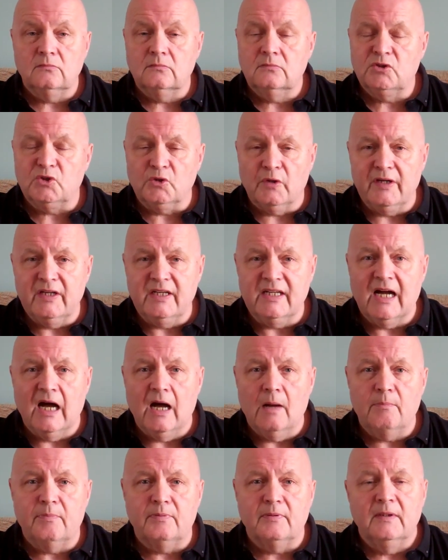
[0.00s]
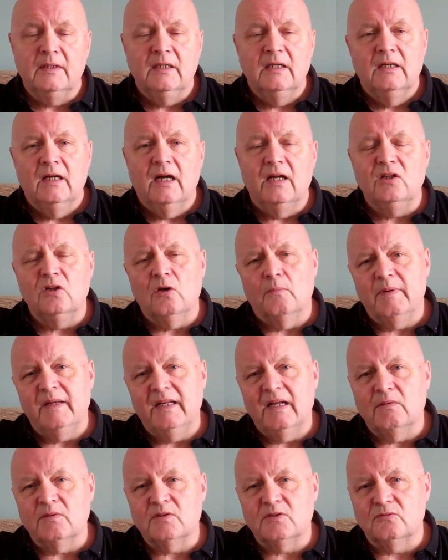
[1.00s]
joined up, and not being
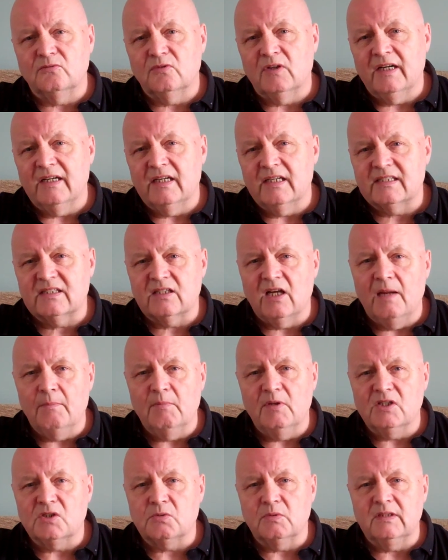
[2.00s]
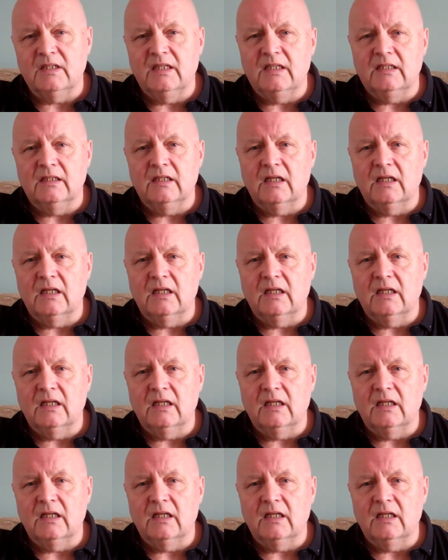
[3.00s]
able to write assignments within